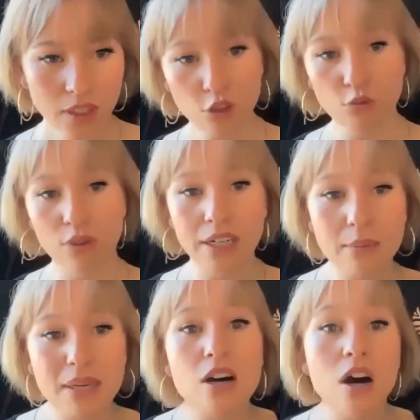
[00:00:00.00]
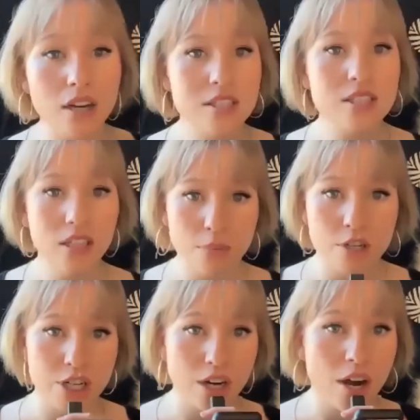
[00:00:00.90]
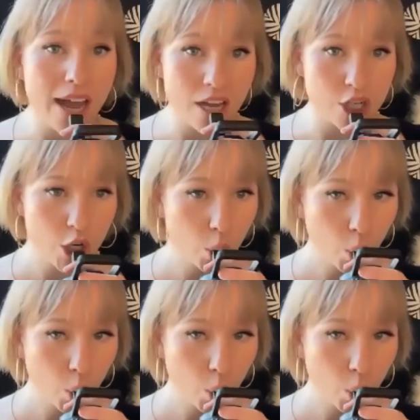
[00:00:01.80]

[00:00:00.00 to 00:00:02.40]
We're going to be constantly pushing our edge.